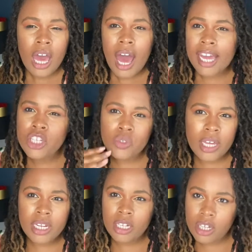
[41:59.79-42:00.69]
I can do
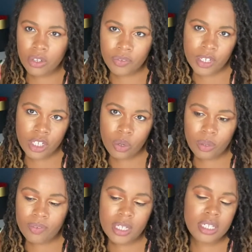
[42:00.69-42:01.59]
that in another video
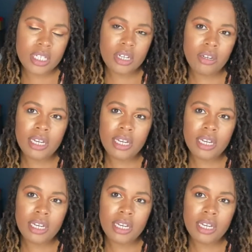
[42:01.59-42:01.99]
if necessary.